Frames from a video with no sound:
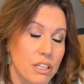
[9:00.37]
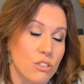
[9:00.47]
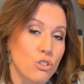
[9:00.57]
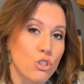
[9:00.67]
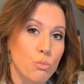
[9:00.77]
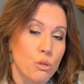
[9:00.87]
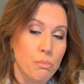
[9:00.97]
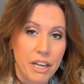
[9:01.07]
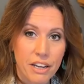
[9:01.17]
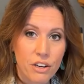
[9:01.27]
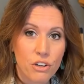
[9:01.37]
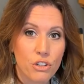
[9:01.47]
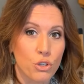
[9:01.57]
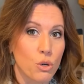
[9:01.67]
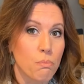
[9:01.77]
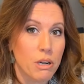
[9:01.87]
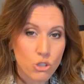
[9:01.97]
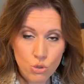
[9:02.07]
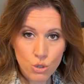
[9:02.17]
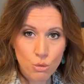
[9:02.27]
is to prepare your
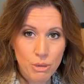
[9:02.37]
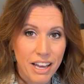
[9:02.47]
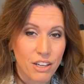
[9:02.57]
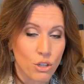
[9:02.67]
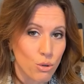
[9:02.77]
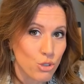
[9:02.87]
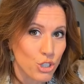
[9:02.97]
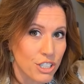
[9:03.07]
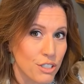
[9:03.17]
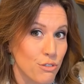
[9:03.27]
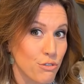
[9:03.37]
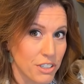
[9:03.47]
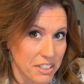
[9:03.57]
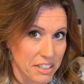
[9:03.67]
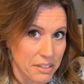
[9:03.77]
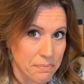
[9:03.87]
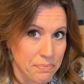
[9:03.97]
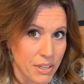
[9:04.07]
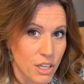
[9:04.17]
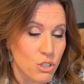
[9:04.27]
mushroom and goat cheese filling.
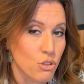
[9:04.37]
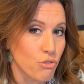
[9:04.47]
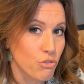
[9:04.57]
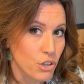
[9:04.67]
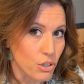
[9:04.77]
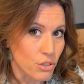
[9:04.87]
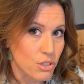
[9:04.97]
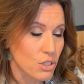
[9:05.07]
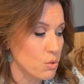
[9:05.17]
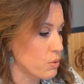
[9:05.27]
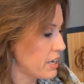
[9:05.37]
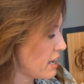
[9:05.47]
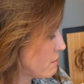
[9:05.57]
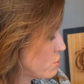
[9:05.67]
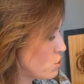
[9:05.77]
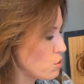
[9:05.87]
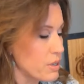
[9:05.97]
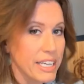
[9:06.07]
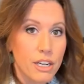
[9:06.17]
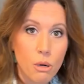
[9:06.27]
So first, we have to
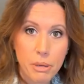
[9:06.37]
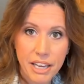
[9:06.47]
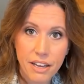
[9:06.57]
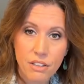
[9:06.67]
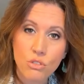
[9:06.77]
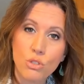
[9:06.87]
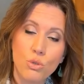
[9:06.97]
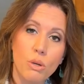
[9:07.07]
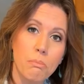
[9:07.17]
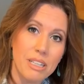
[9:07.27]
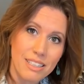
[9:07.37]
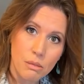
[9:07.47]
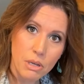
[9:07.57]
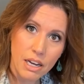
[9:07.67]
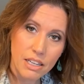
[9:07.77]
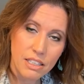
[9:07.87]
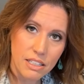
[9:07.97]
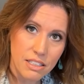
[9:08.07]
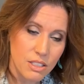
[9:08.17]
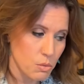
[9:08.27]
heat our pan to a medium-high
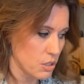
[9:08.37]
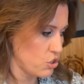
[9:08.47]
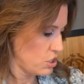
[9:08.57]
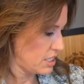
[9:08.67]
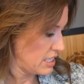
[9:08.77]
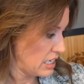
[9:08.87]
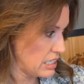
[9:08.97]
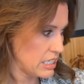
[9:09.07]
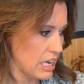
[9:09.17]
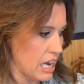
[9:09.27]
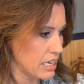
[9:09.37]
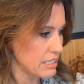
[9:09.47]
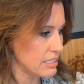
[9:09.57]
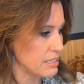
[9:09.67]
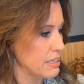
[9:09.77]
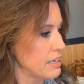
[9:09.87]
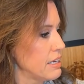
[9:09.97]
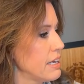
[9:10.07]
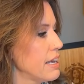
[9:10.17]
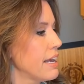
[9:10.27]
heat, which it's nice and hot.
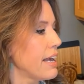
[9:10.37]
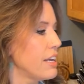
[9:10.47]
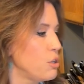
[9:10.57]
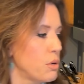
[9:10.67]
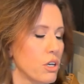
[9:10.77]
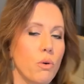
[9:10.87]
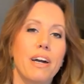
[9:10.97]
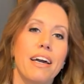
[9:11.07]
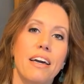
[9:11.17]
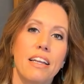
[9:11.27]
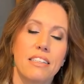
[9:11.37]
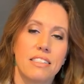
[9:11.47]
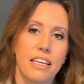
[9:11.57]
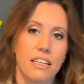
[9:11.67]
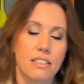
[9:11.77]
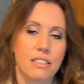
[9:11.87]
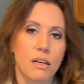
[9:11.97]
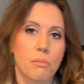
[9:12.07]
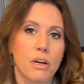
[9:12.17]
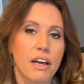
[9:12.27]
And you want to go ahead and take
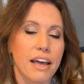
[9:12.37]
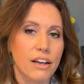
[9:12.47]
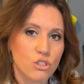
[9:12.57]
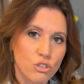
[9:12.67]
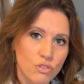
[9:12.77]
some extra